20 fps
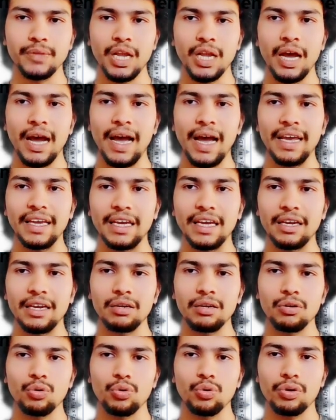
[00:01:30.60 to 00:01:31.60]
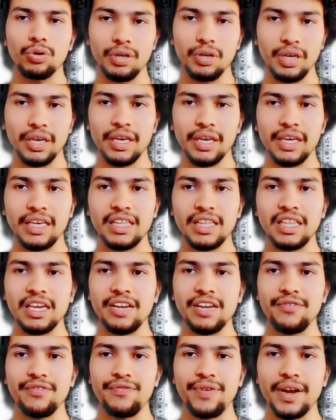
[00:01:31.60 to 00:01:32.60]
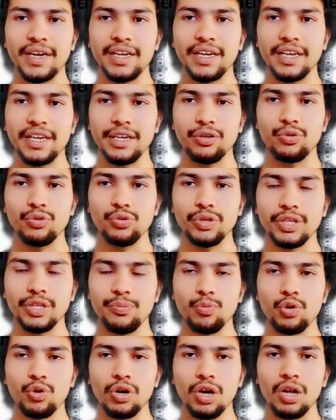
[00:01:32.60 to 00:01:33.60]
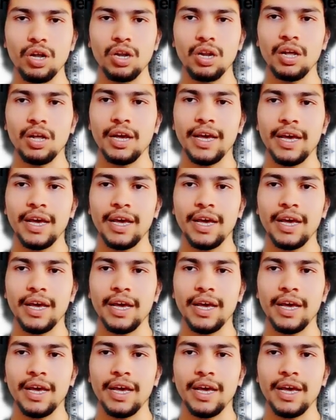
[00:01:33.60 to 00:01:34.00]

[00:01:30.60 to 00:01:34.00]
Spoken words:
I can easily fit into the model